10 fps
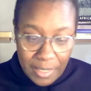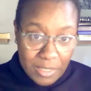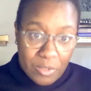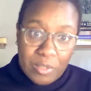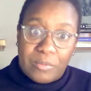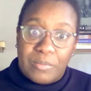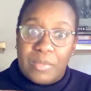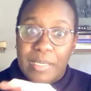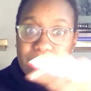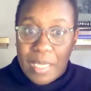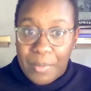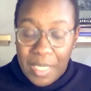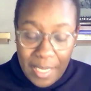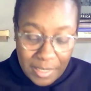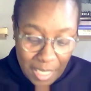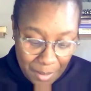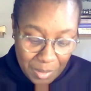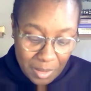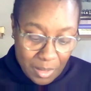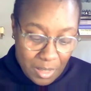That's going to examine that
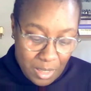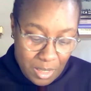topic.